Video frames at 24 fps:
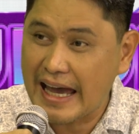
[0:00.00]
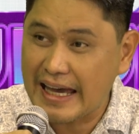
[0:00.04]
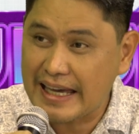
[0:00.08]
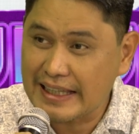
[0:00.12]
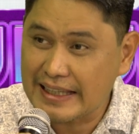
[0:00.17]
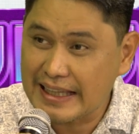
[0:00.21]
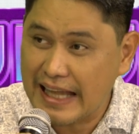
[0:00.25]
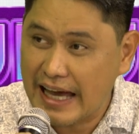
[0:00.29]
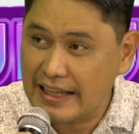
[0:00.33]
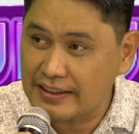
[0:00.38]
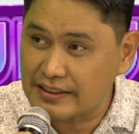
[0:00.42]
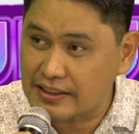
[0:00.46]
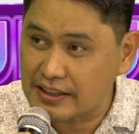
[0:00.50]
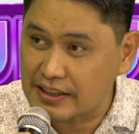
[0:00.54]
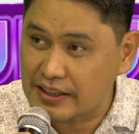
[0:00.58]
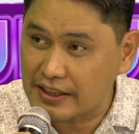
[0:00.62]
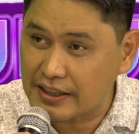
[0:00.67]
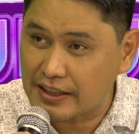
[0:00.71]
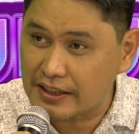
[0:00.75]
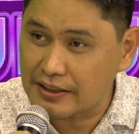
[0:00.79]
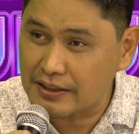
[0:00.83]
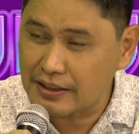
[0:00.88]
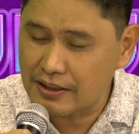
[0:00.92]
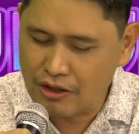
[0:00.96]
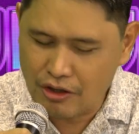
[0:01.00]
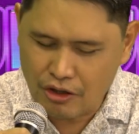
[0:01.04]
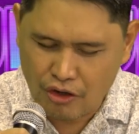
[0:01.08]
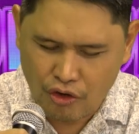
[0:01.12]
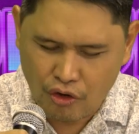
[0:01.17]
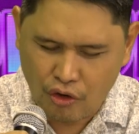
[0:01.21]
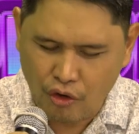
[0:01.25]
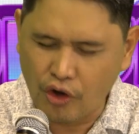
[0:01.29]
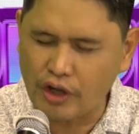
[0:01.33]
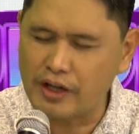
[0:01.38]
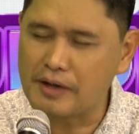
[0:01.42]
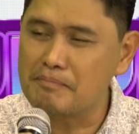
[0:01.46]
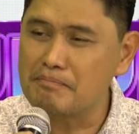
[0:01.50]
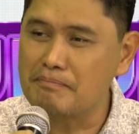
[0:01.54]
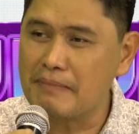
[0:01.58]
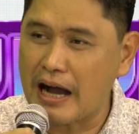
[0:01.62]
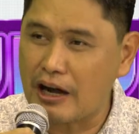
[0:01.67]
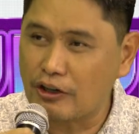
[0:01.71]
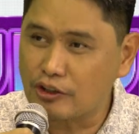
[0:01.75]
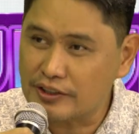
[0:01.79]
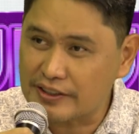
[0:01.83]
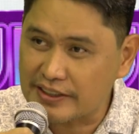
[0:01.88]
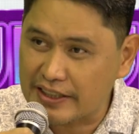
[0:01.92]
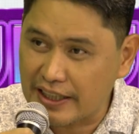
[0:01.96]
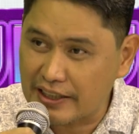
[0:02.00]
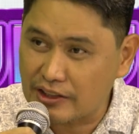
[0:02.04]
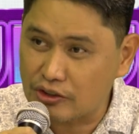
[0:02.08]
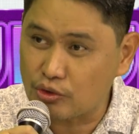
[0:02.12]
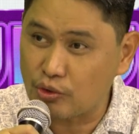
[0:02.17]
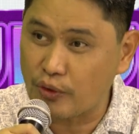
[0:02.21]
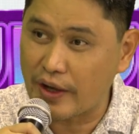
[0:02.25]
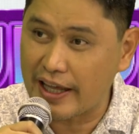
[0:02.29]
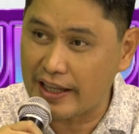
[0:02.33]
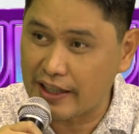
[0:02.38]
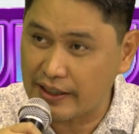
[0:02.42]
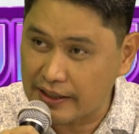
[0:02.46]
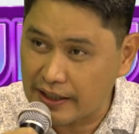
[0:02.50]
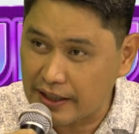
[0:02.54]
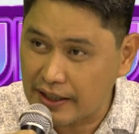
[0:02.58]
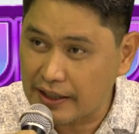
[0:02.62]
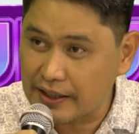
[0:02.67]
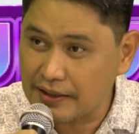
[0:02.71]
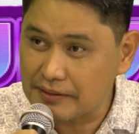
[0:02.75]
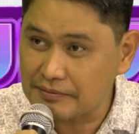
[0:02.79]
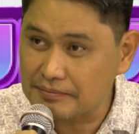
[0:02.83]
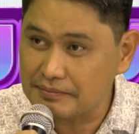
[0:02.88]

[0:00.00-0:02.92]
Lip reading: Highlander or Mountain Dweller?